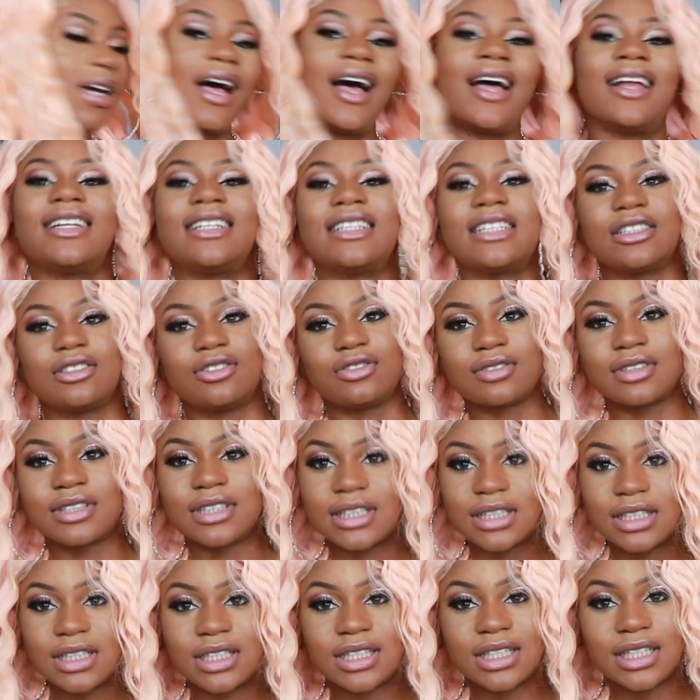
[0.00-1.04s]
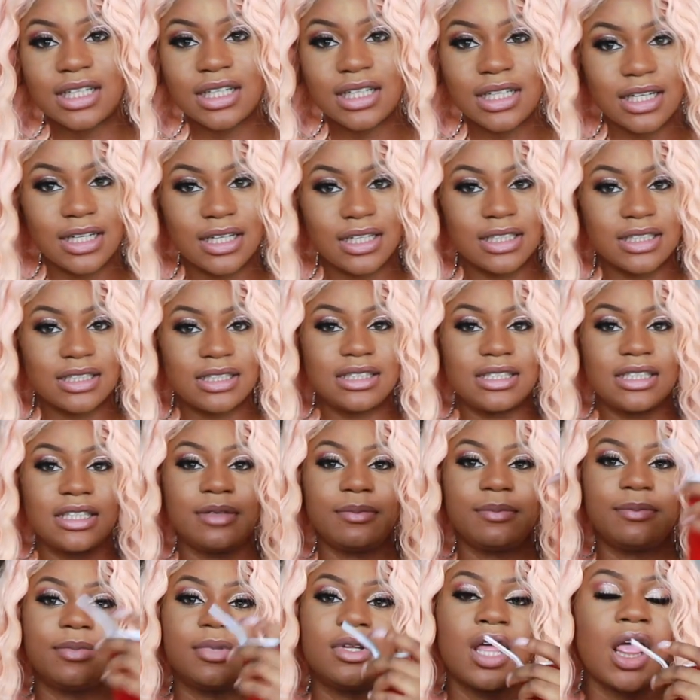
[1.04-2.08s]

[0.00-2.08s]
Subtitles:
I need a drink. I need a sip.